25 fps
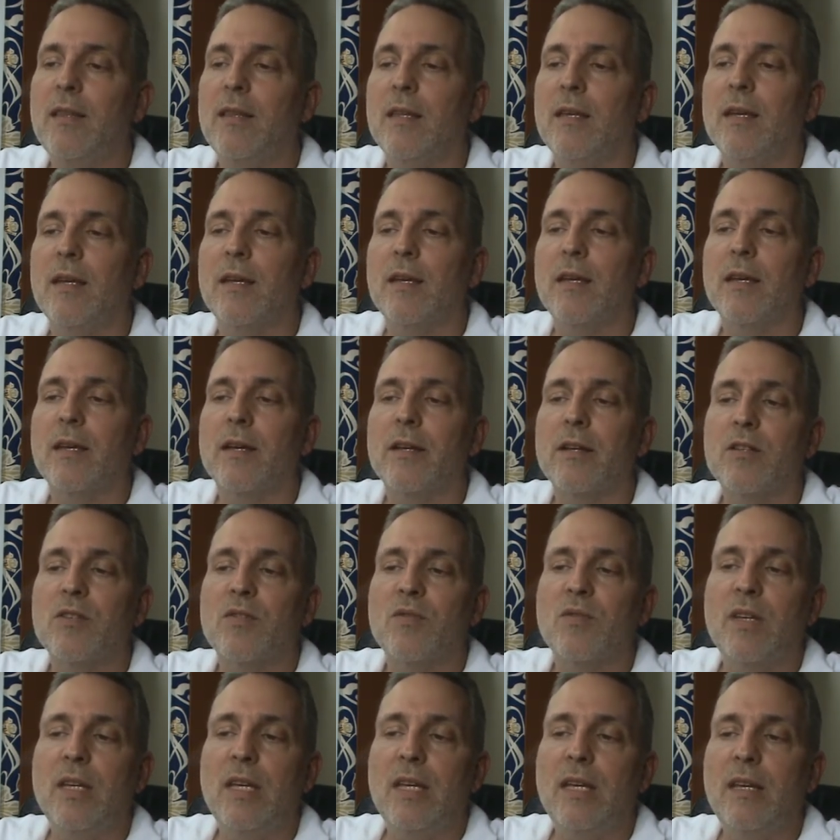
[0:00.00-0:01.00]
the
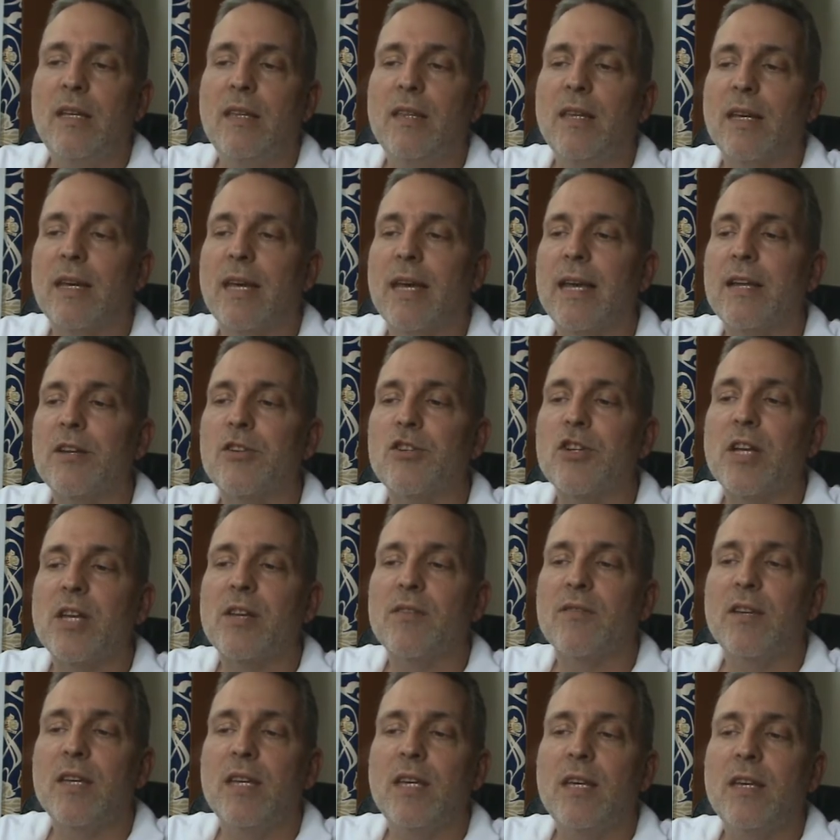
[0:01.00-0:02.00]
ESV, the
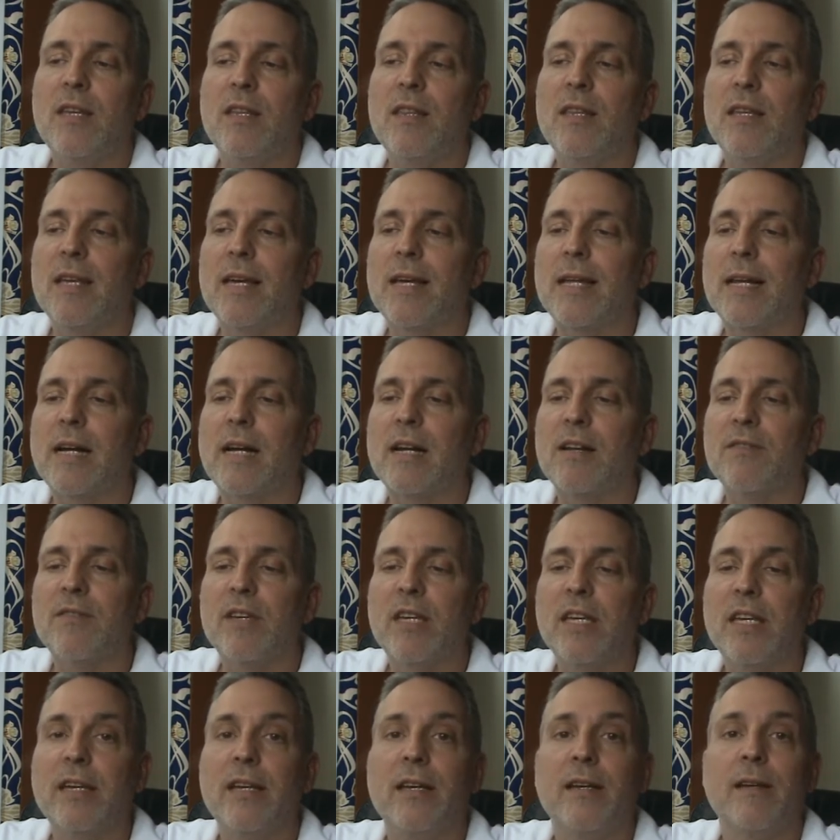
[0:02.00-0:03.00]
KJV, the
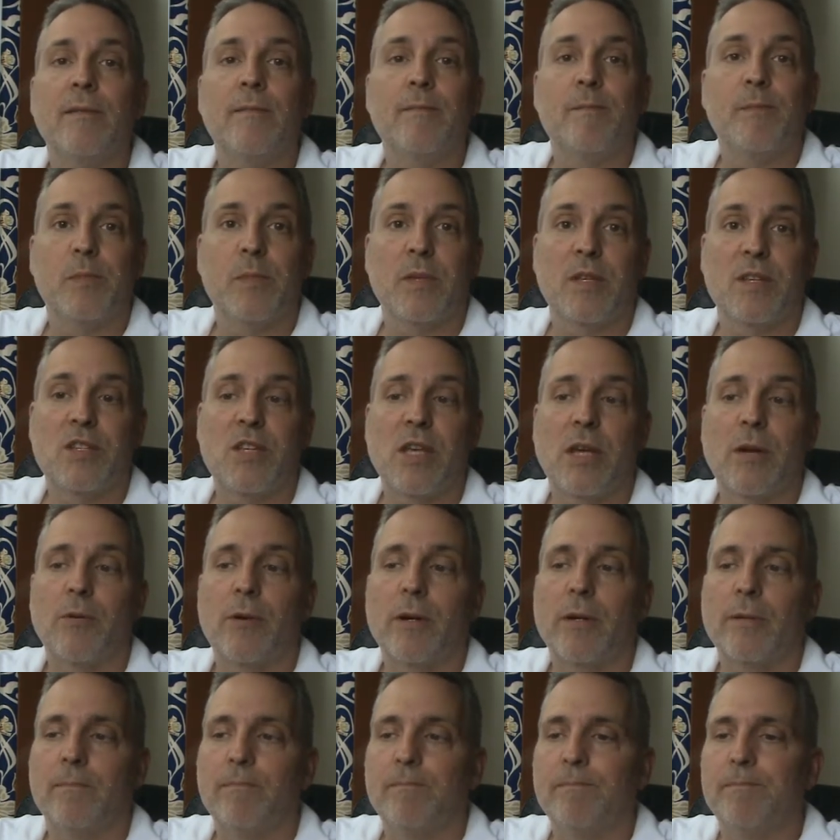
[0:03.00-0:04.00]
NIV,
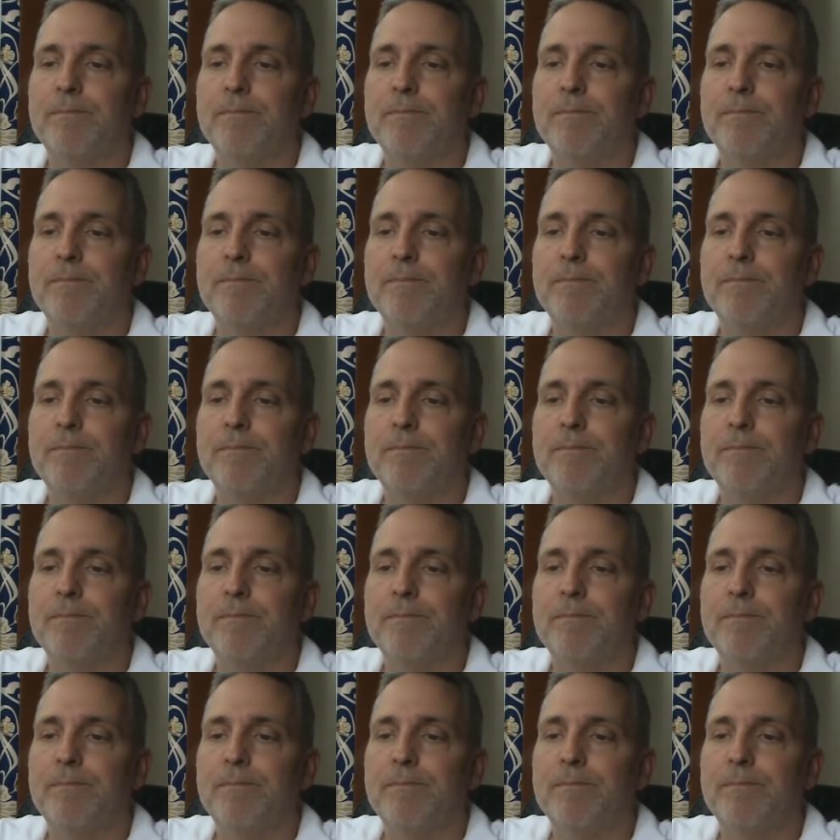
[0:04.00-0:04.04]
etc.